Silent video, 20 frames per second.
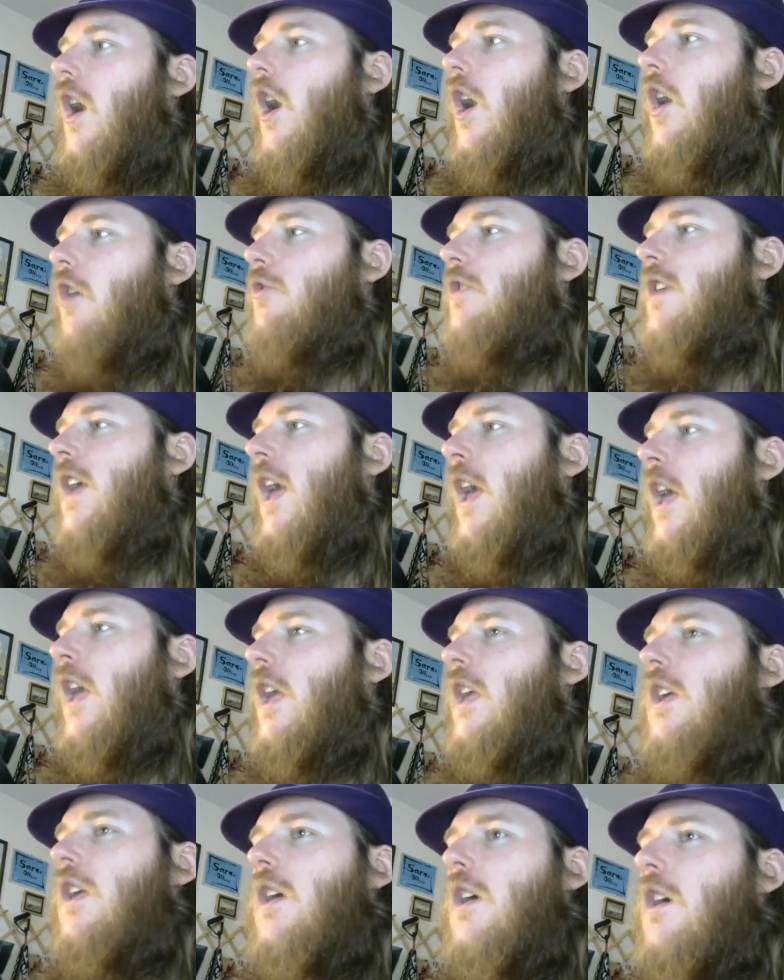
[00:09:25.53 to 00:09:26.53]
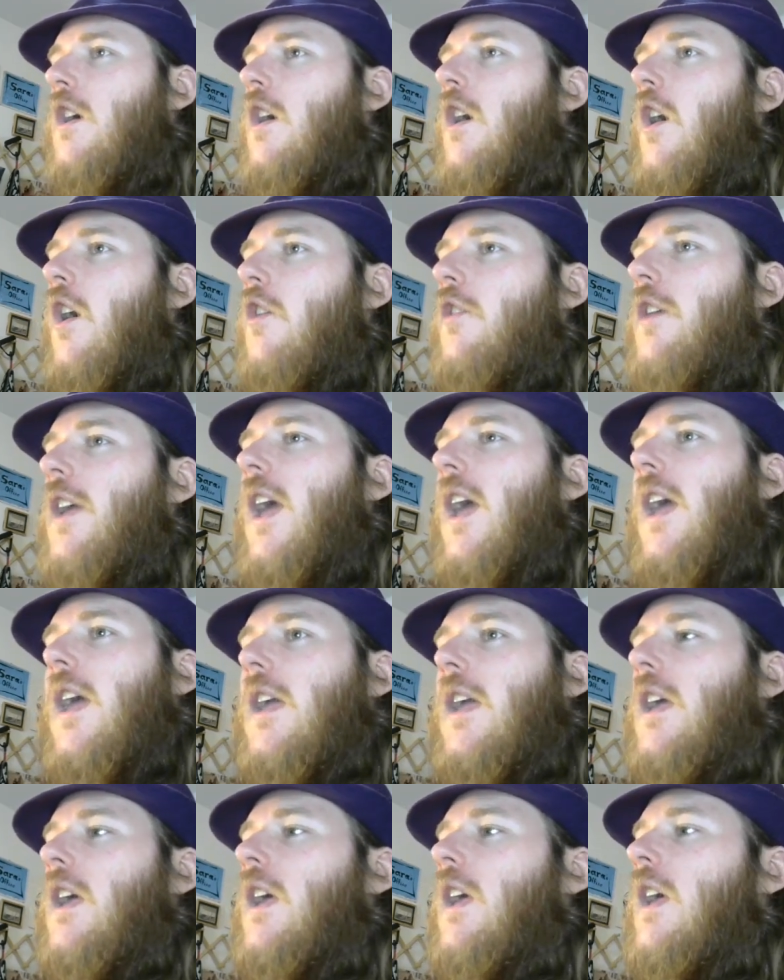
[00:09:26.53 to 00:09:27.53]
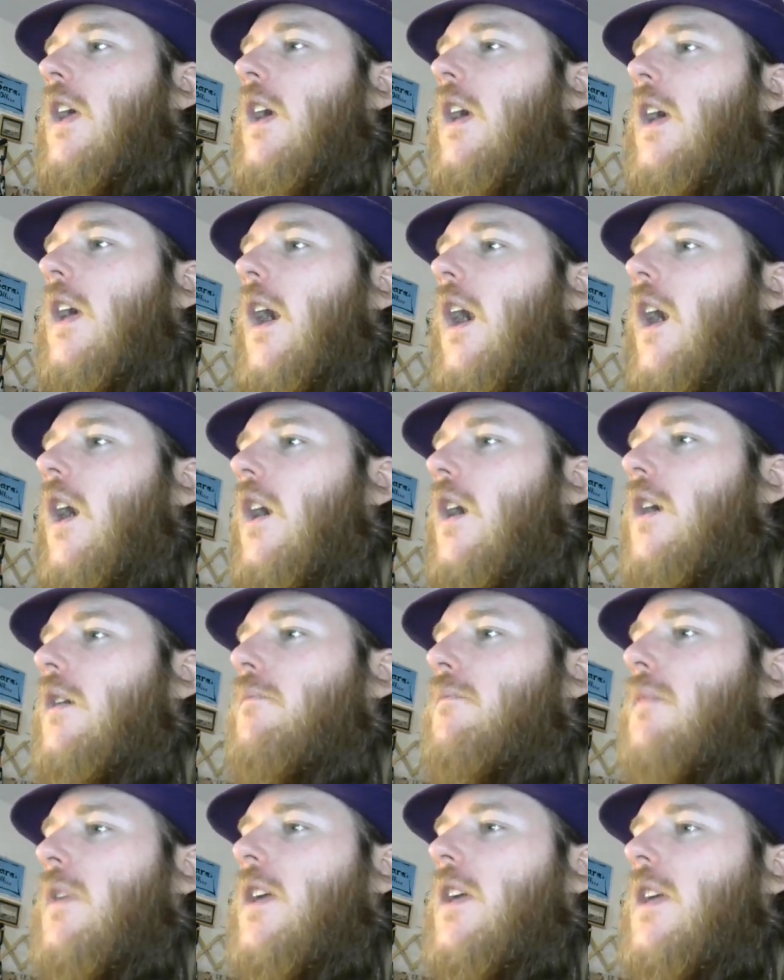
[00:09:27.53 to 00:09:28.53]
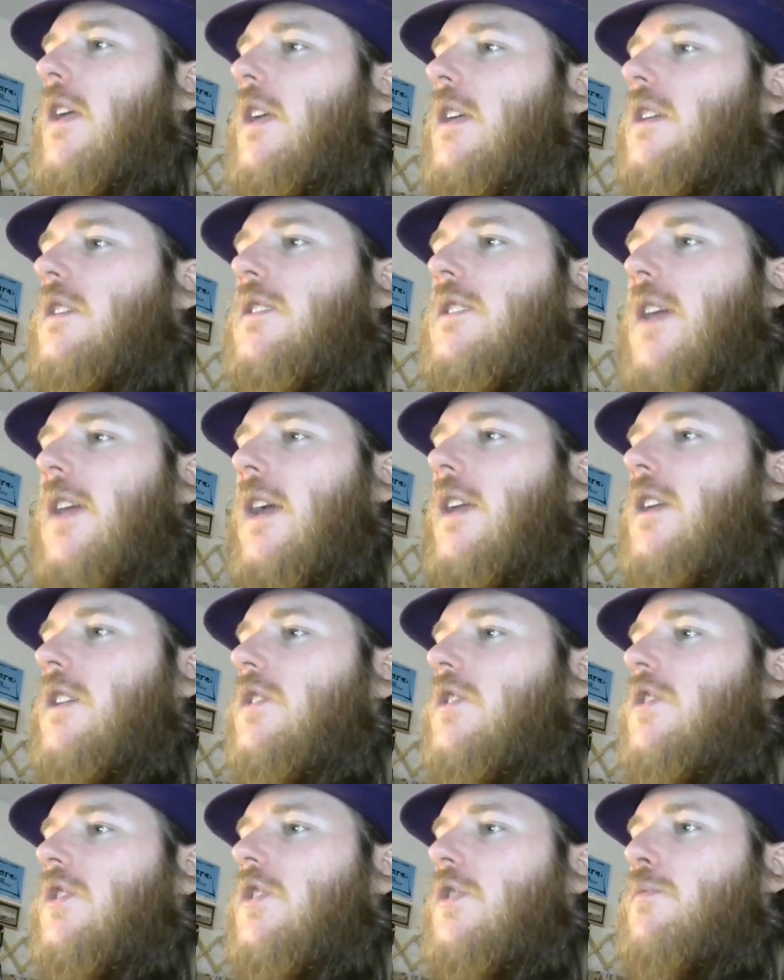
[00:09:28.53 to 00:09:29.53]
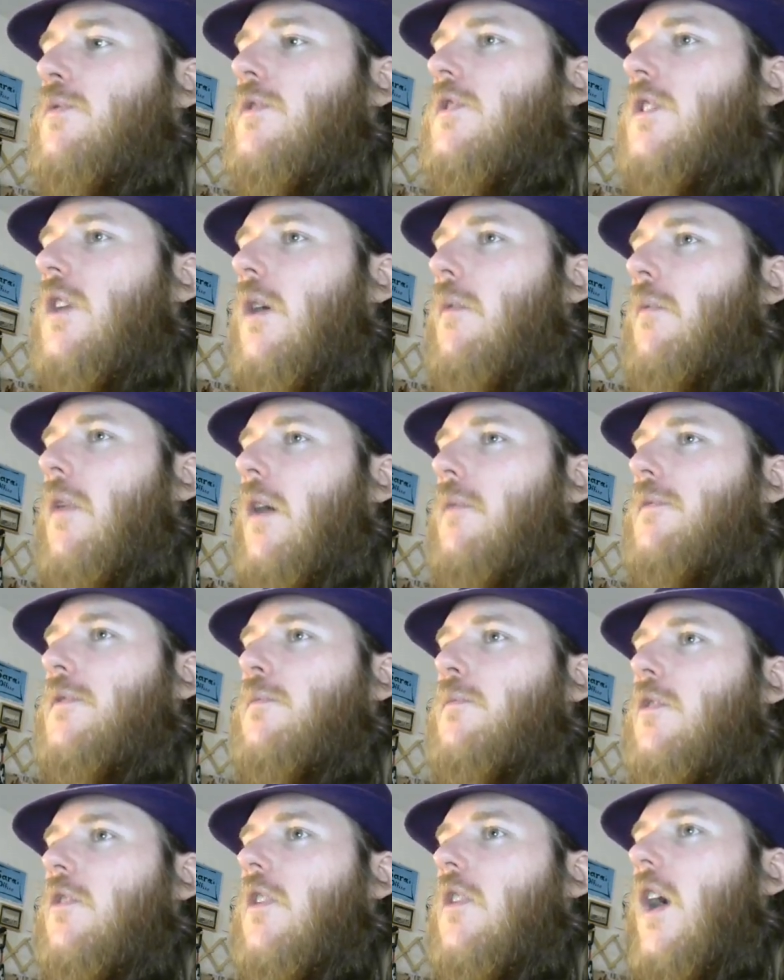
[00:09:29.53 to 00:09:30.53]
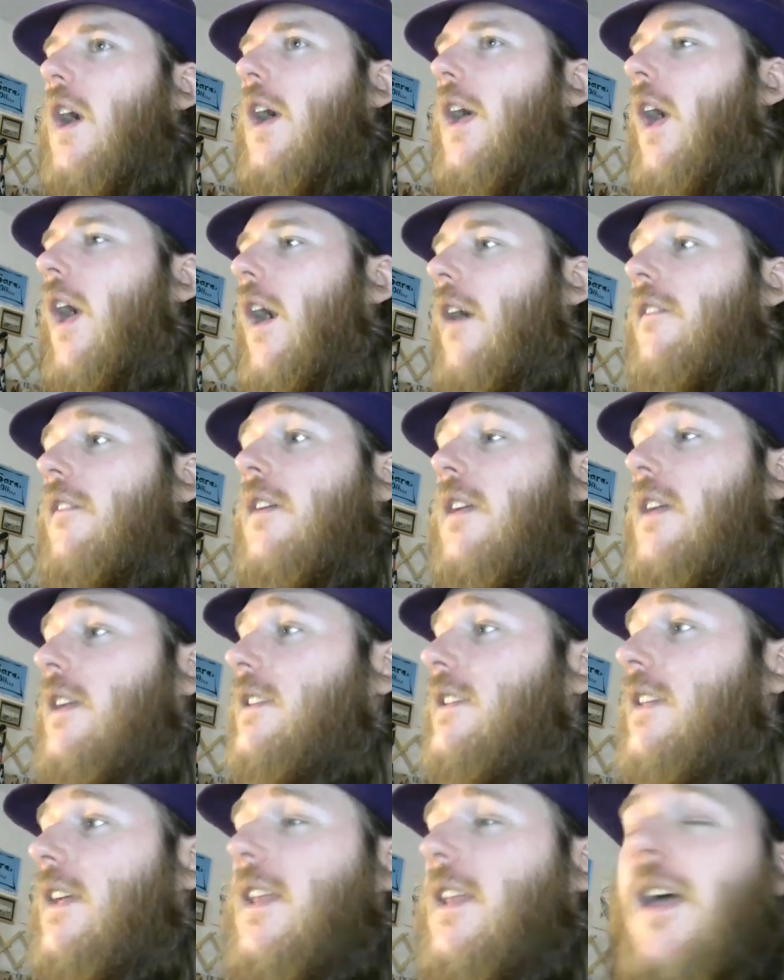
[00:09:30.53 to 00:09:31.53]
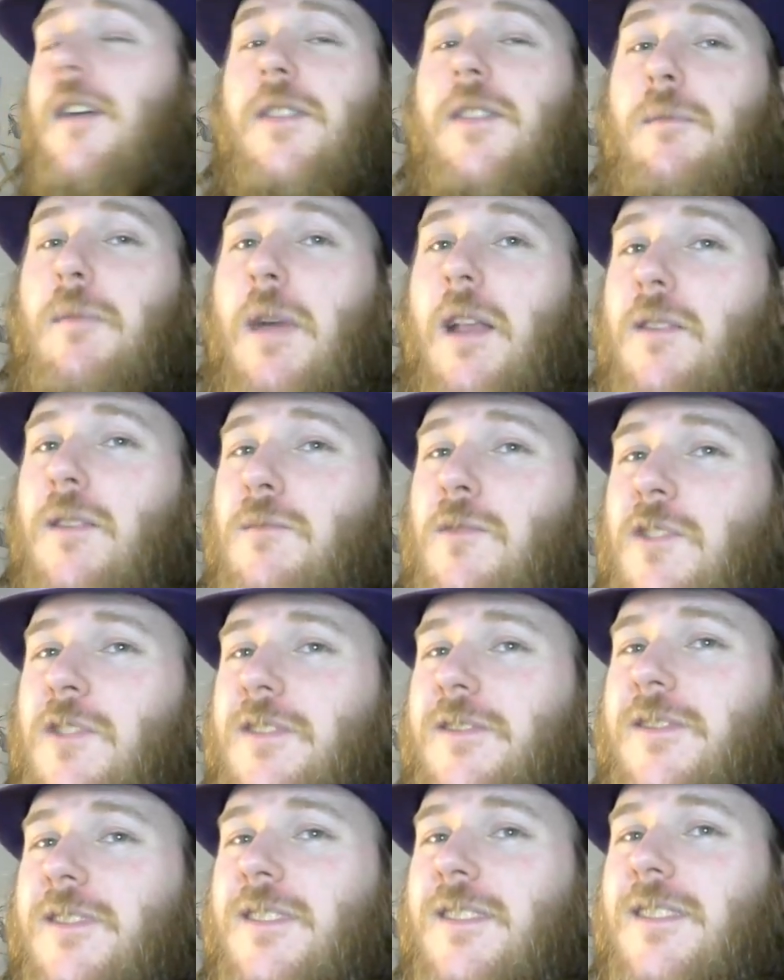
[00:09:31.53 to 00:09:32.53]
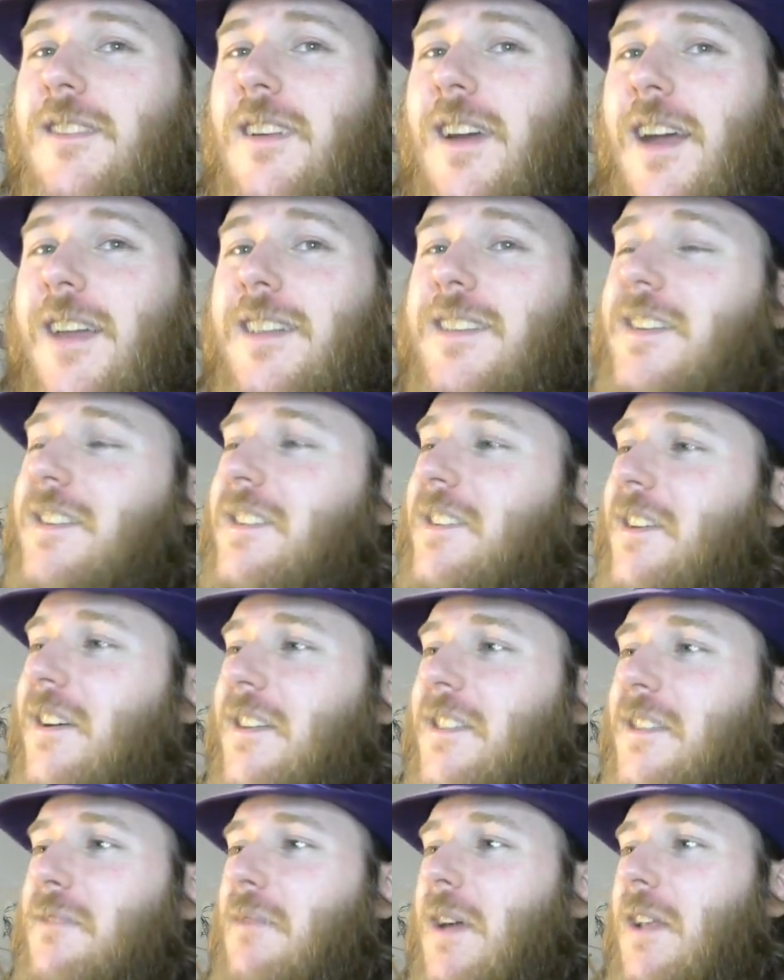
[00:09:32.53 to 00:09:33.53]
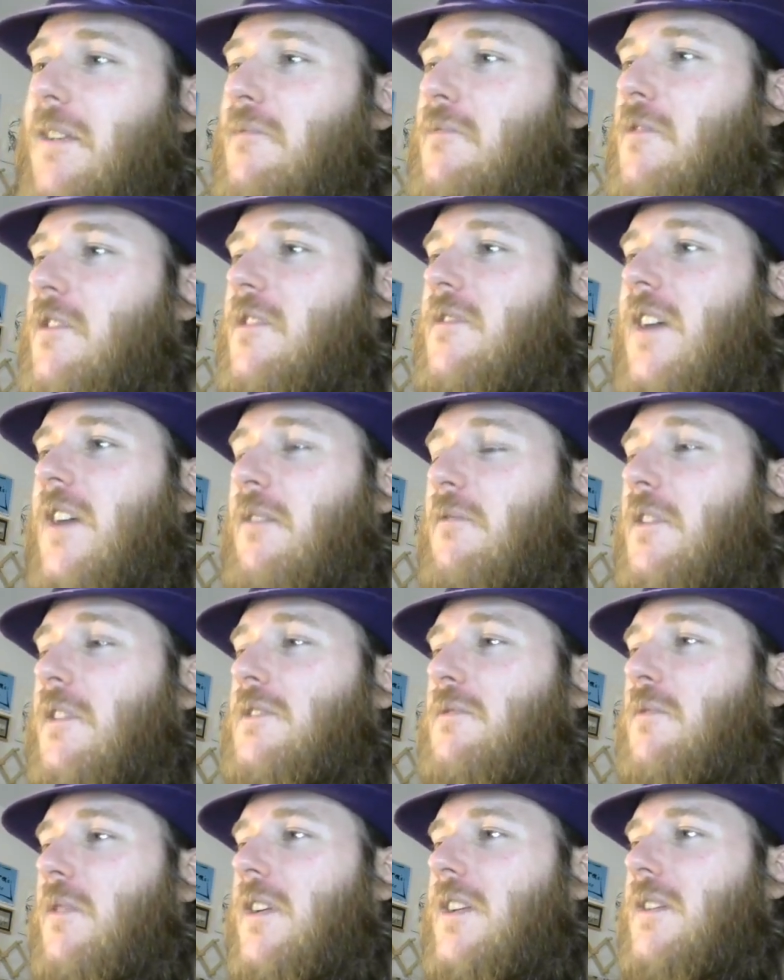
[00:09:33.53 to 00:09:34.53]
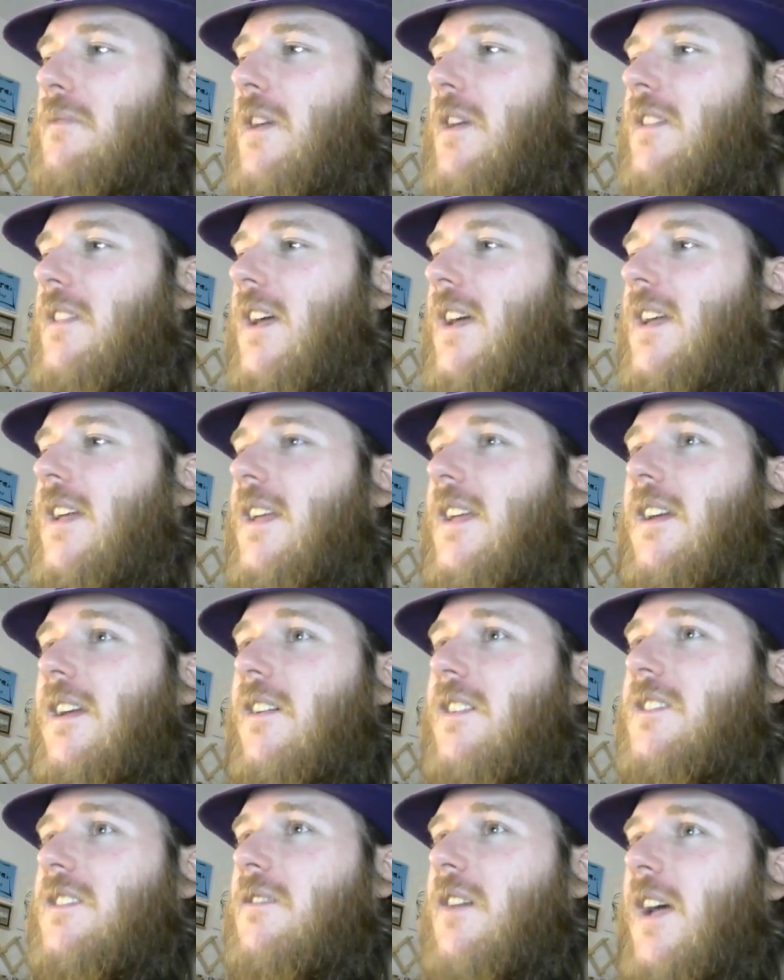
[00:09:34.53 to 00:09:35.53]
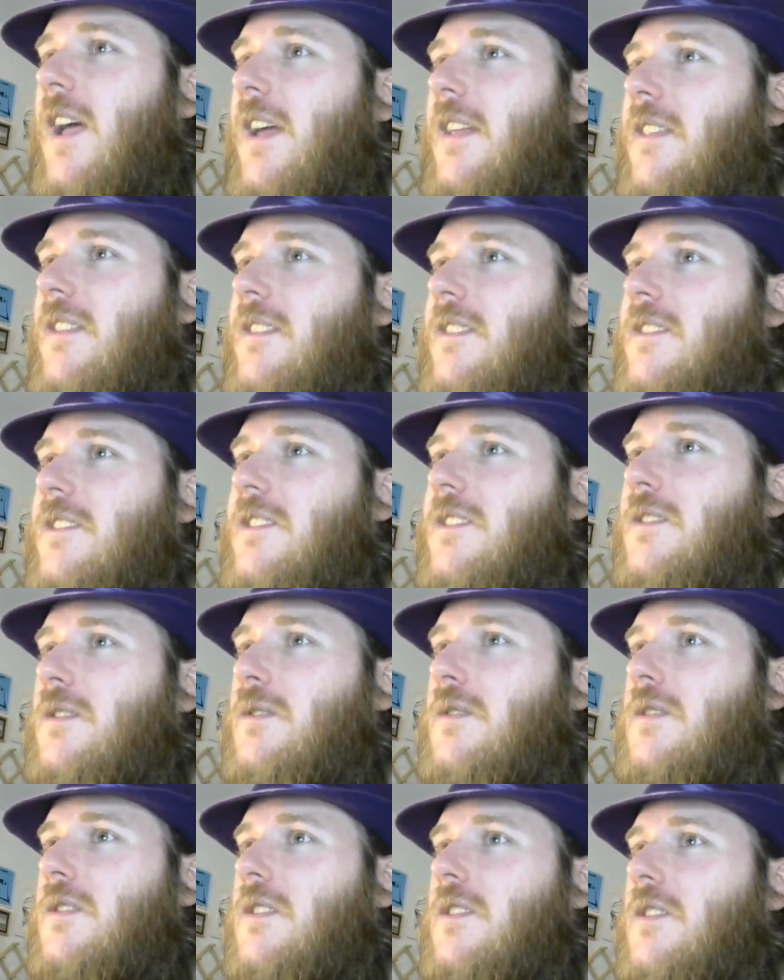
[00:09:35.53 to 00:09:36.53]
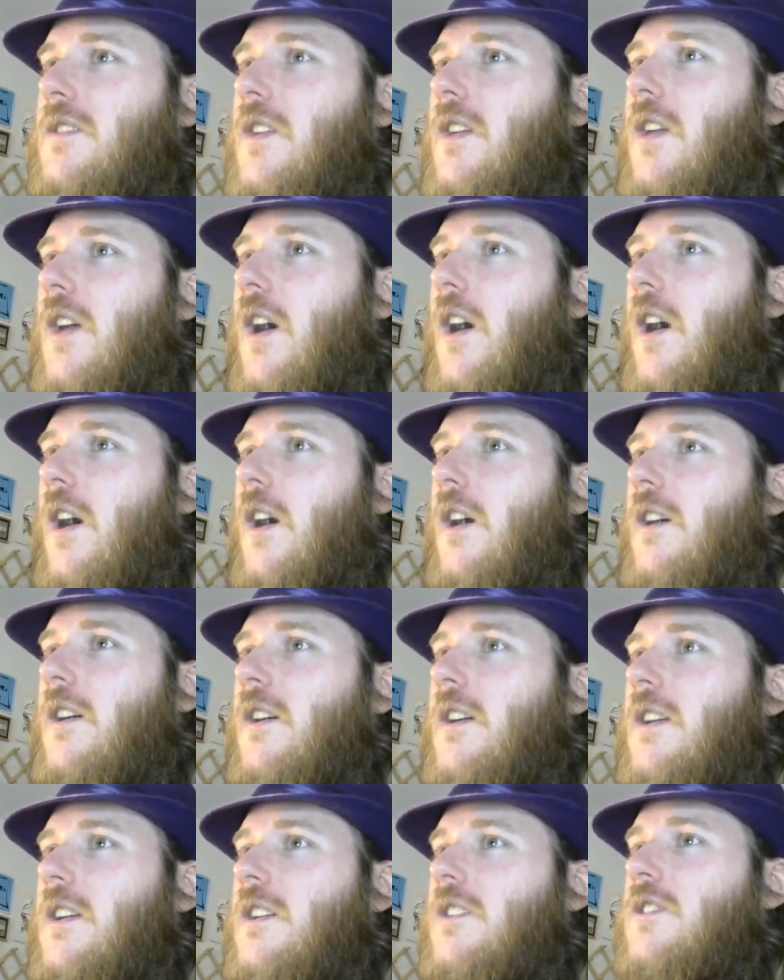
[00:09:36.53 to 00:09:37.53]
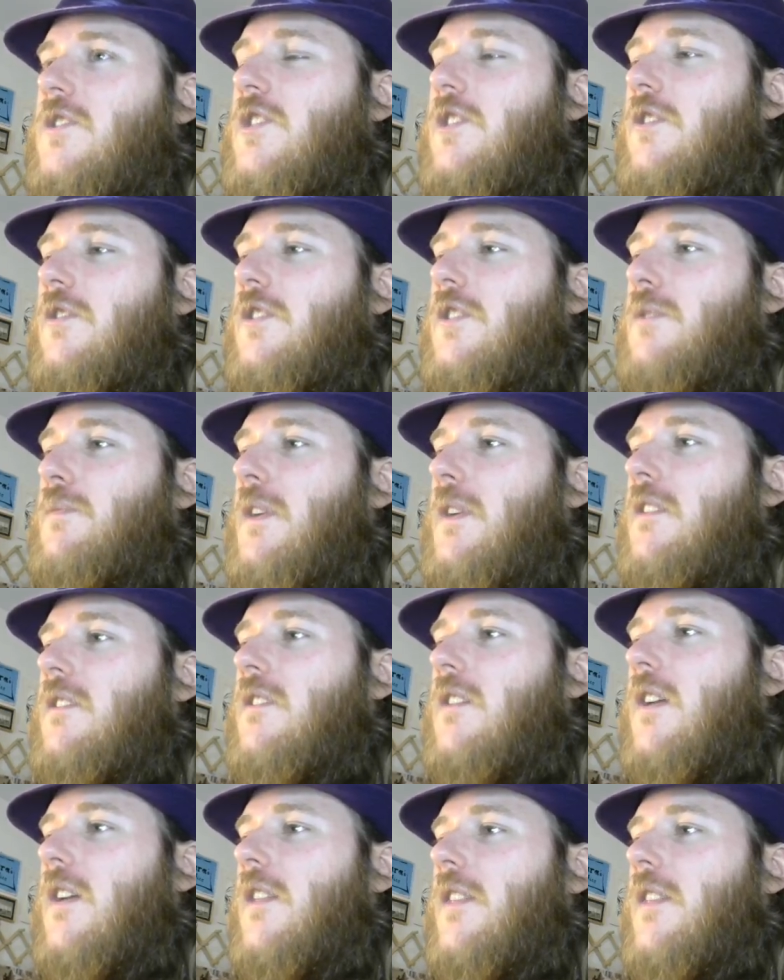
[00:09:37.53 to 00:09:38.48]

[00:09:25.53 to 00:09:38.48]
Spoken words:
Okay. Okay. His deck is super suboptimal. He did have the Metal Morph. I did call the Metal Morph. I was worried about that. He also had this Shield Spear.